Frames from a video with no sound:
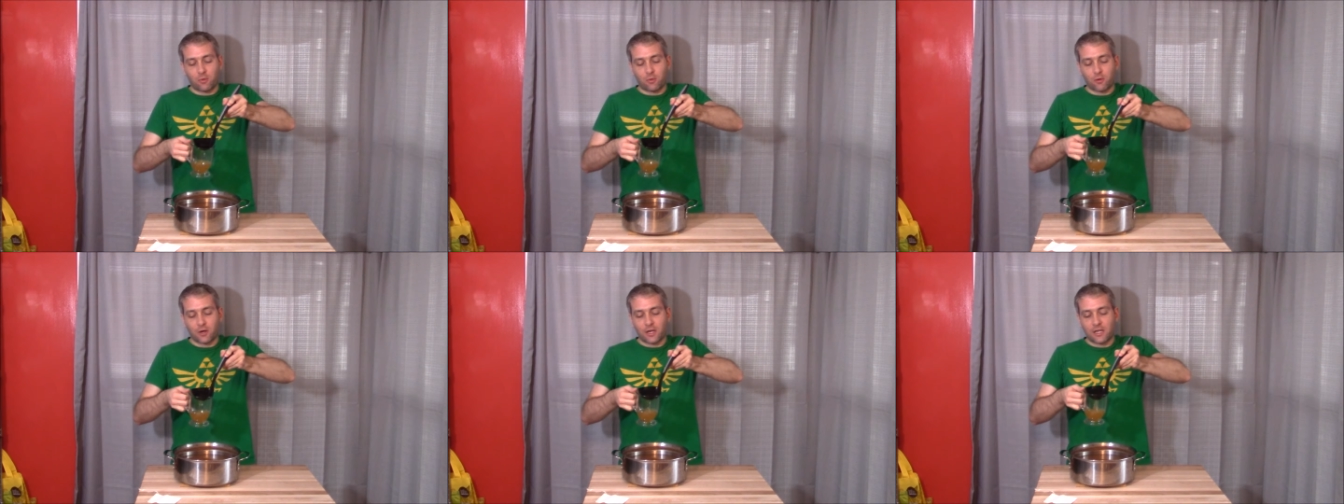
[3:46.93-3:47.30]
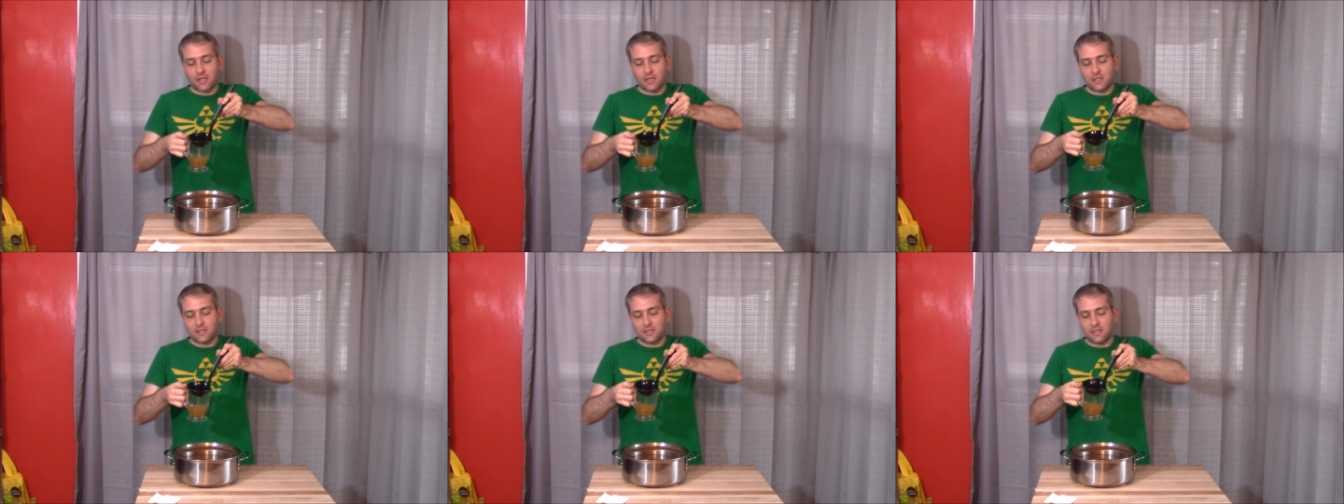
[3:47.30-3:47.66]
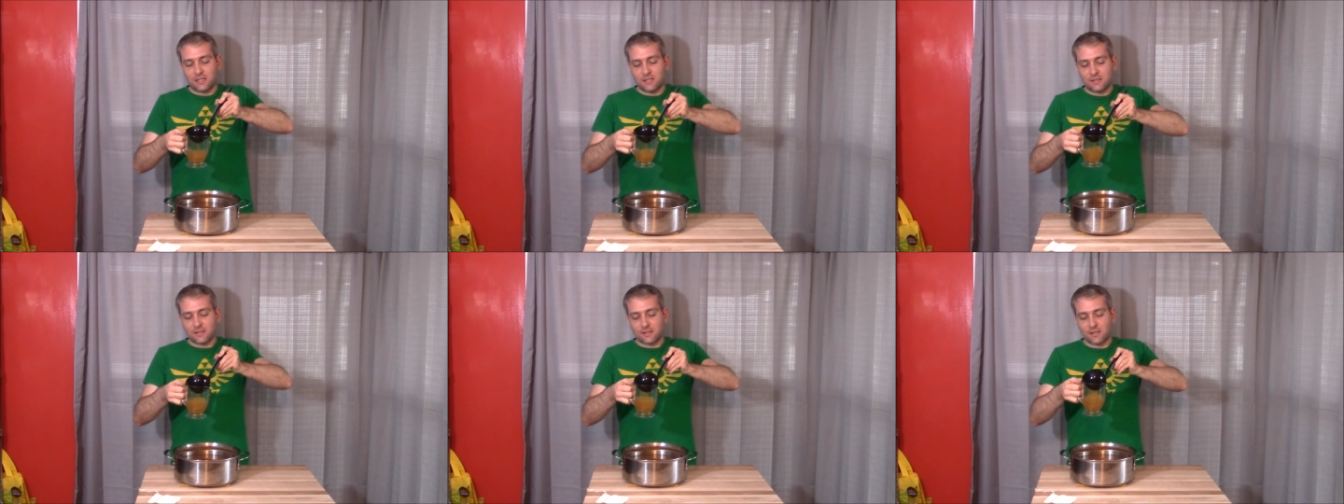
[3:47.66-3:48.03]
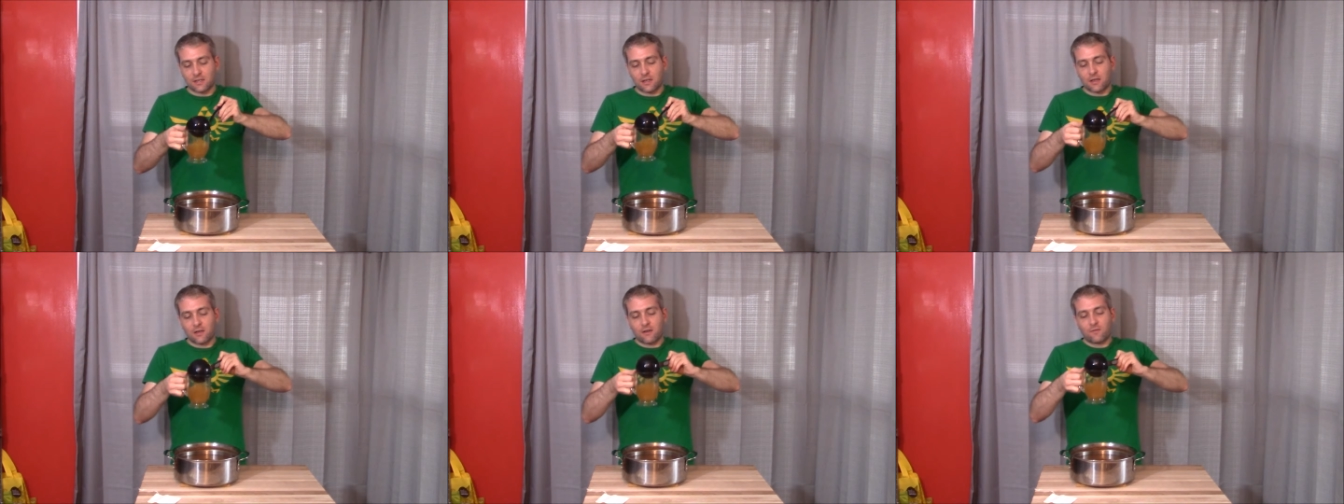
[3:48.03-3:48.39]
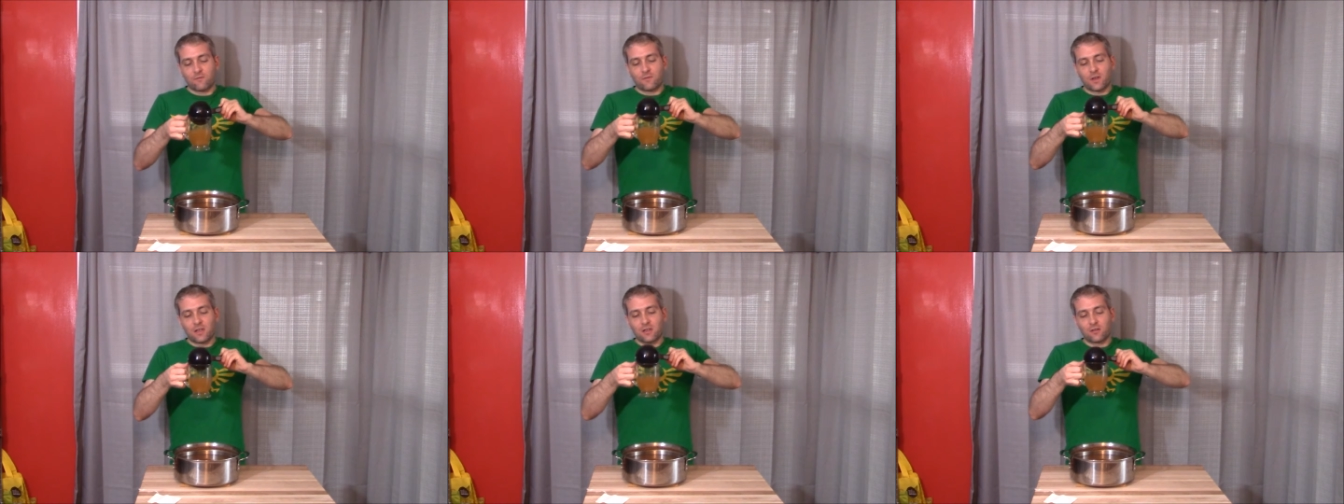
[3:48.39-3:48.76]
pouring it into these
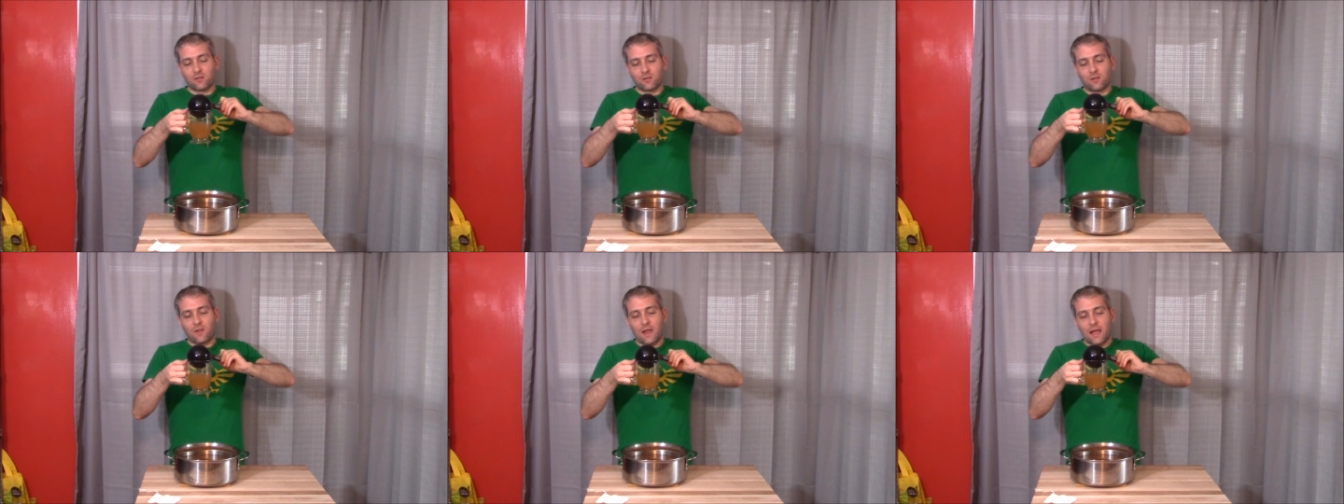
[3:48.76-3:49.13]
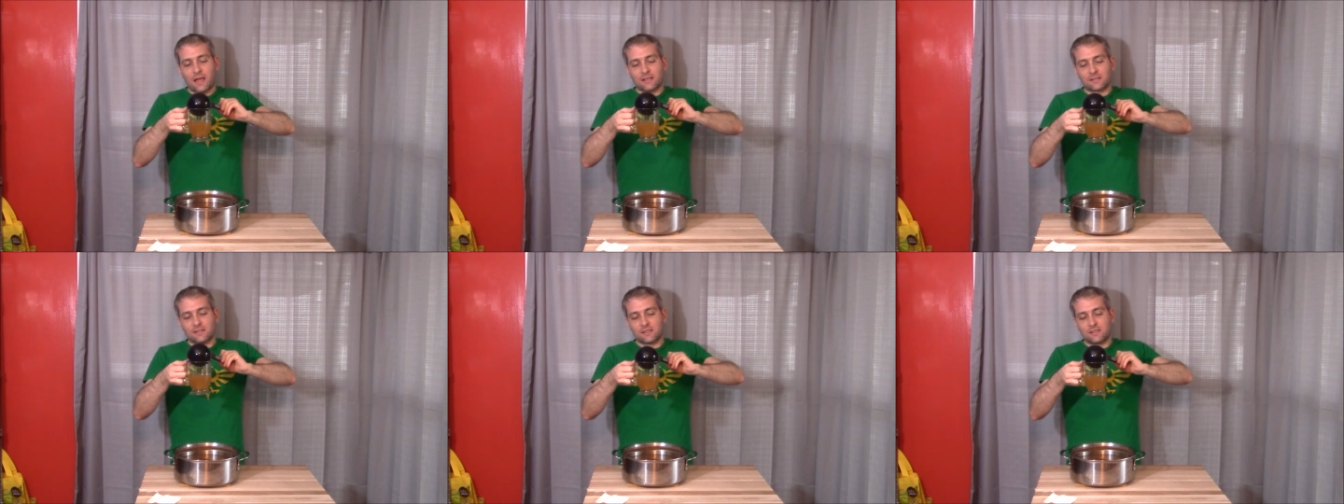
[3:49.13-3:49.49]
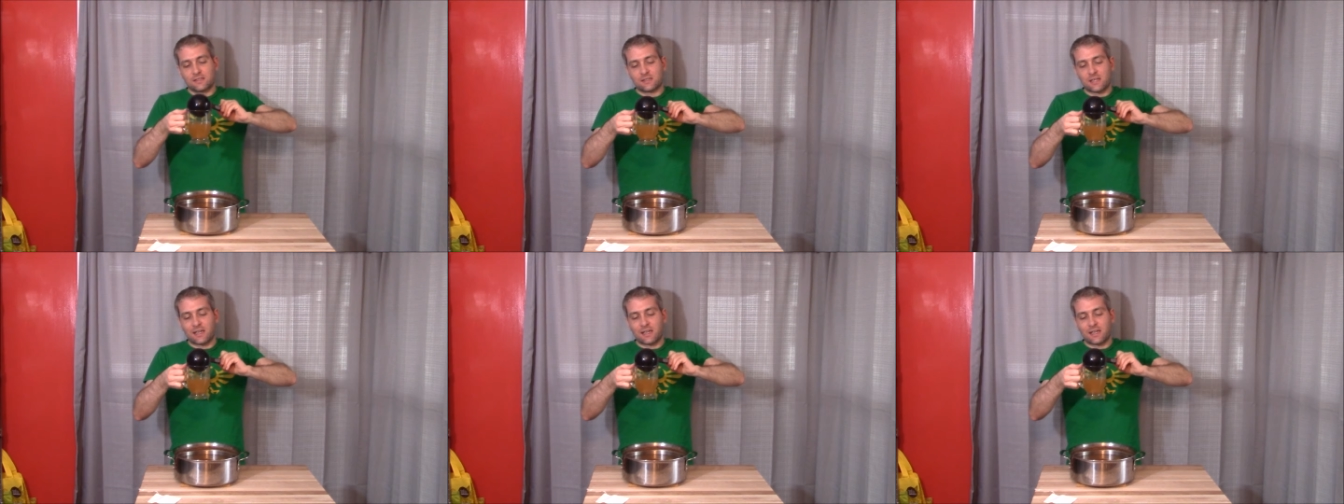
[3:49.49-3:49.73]
fun little glasses.